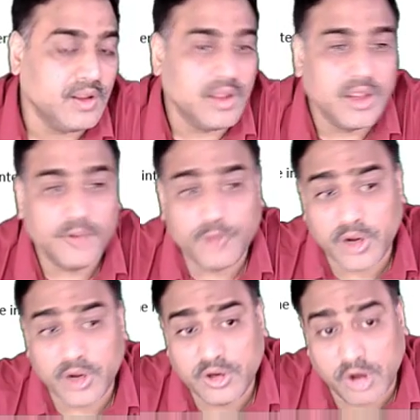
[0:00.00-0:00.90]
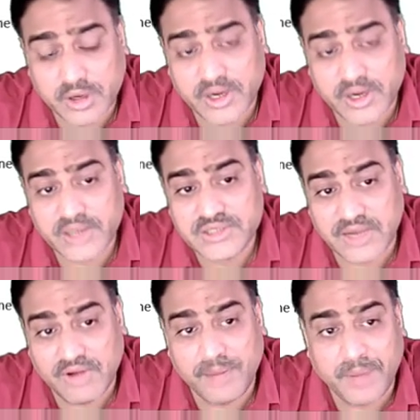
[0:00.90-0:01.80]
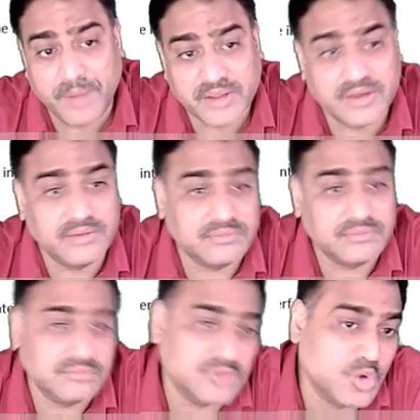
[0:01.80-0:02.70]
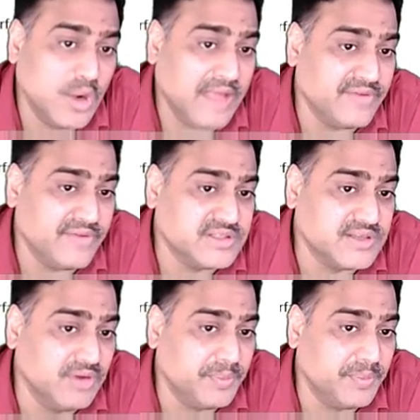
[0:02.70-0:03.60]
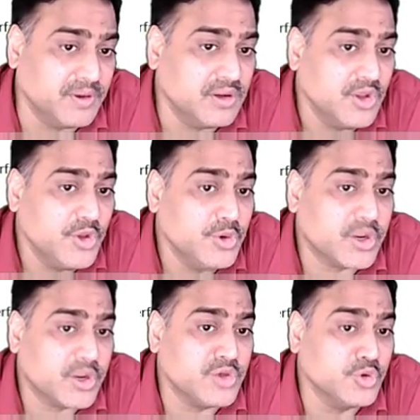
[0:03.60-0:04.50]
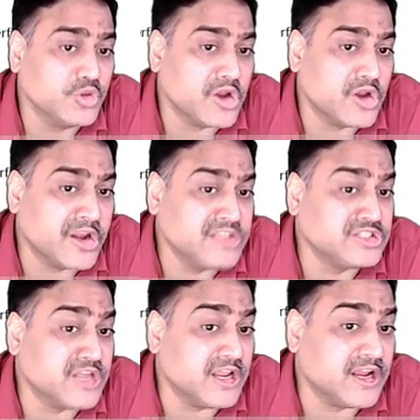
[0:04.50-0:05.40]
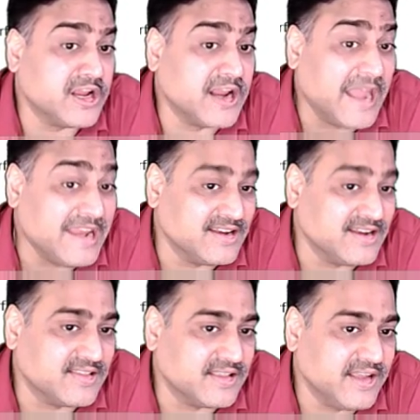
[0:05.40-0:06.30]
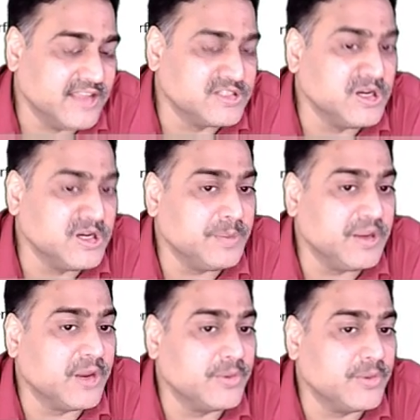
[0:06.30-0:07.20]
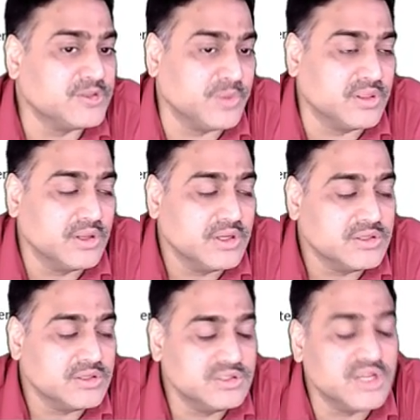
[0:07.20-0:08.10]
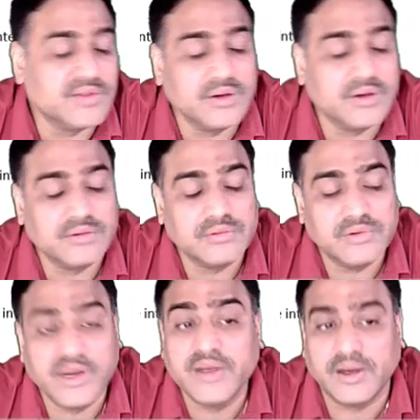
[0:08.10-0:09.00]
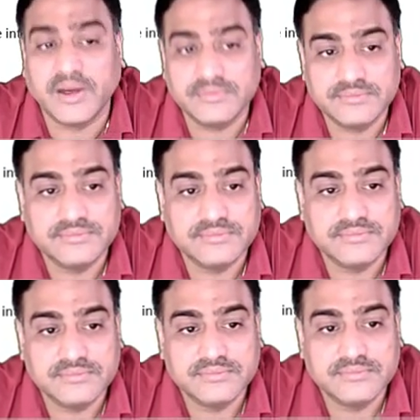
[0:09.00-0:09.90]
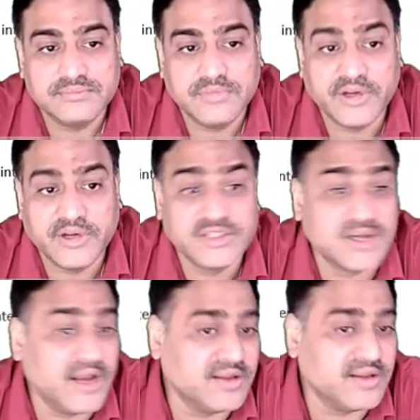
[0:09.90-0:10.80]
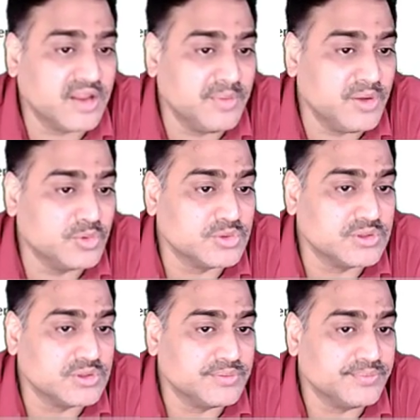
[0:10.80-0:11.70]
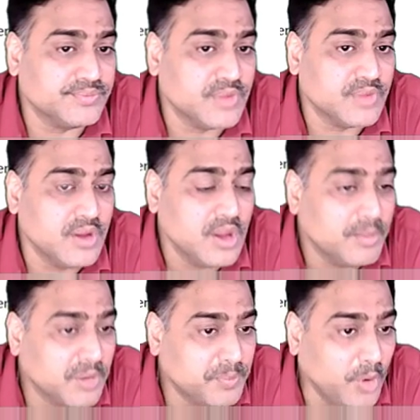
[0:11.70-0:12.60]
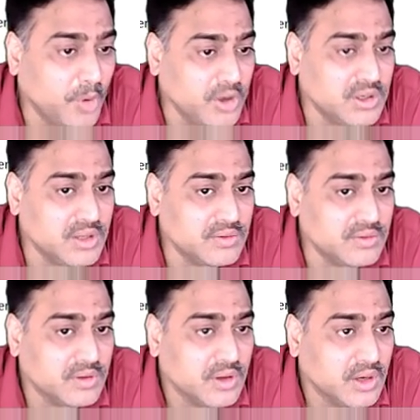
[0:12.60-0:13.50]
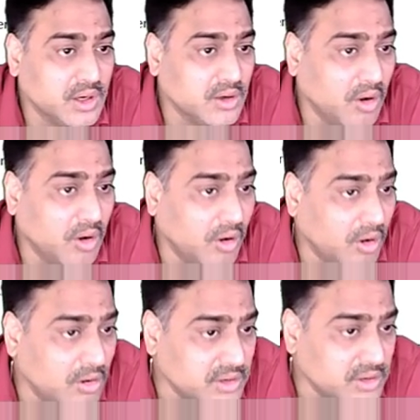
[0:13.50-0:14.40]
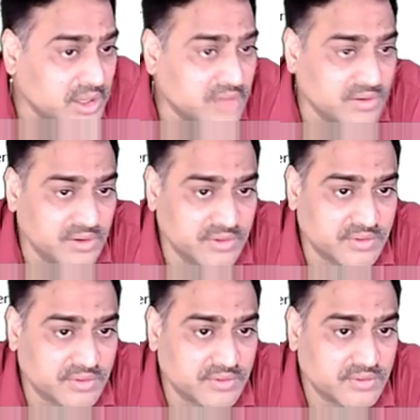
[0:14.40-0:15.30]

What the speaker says: If you are a .NET, Java, Python, Go language developer, you can use REST clients, HTTP request with JSON data. REST clients can be used. But point is, in all cases,